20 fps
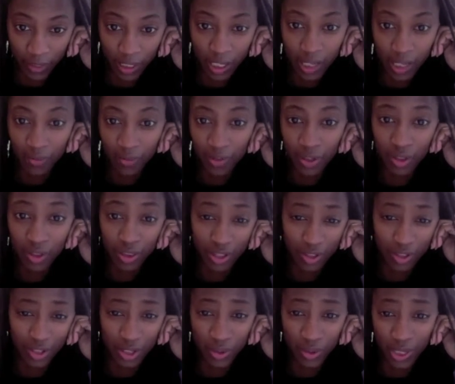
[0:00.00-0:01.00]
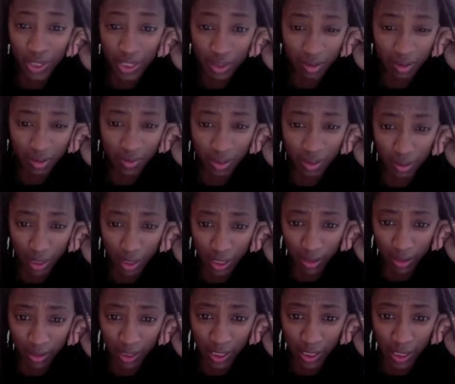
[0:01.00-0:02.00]
If there's no history filled
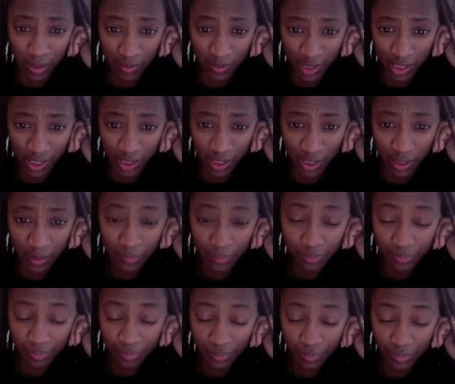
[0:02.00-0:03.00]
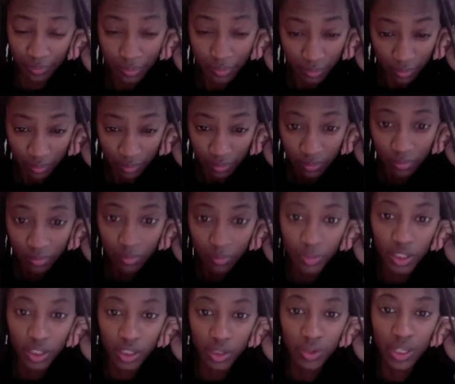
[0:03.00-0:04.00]
out, then obviously
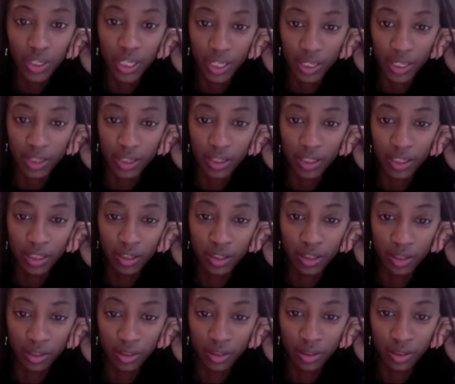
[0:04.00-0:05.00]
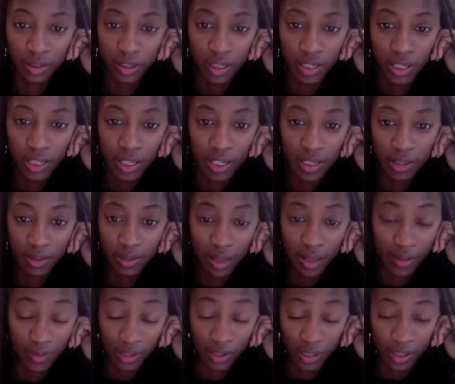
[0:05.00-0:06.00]
you can't, in good
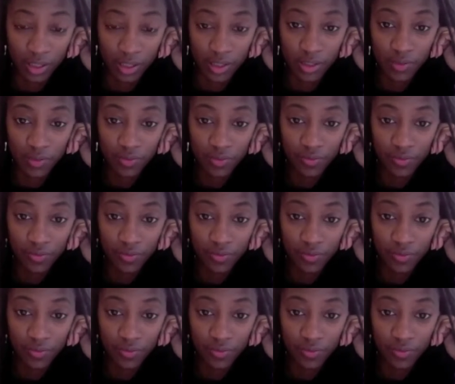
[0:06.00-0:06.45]
ethics,